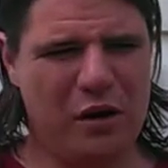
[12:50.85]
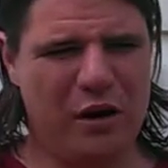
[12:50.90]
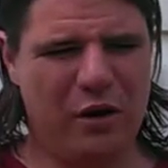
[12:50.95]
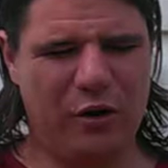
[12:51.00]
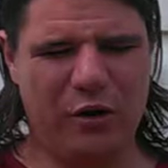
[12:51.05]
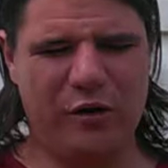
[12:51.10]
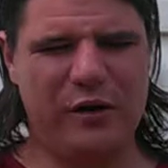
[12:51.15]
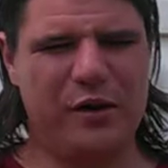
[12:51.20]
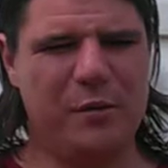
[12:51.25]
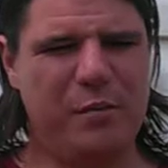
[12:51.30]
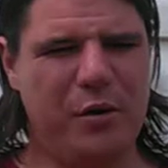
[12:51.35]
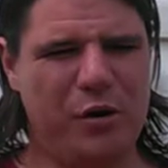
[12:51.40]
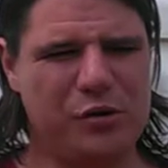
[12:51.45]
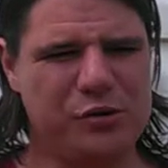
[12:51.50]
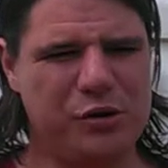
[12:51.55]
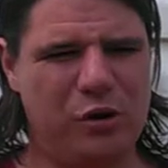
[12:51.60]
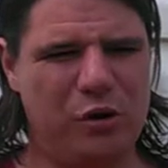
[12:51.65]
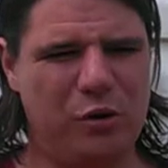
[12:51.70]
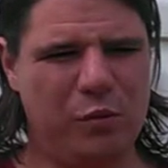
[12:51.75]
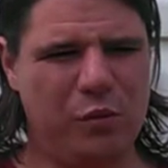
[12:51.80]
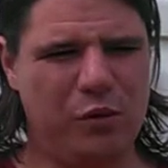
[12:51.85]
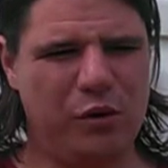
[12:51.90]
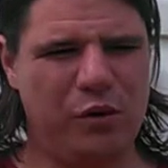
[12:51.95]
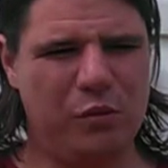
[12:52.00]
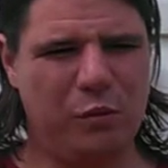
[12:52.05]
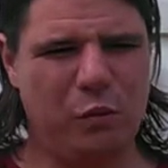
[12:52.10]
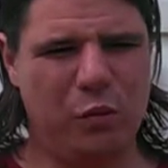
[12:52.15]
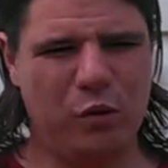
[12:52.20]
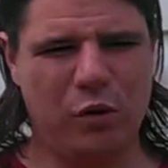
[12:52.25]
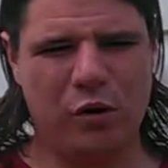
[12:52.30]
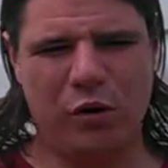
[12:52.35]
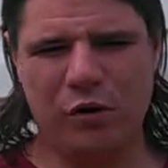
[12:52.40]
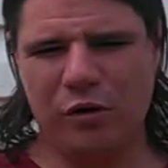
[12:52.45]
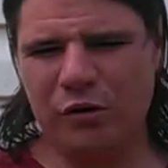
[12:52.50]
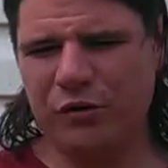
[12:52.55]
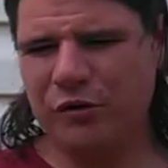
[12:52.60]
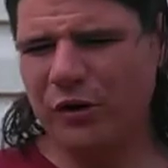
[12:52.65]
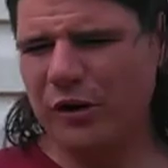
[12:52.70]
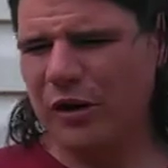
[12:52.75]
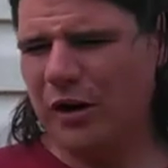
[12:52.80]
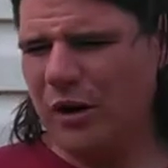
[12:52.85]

or in the post-Cold War world,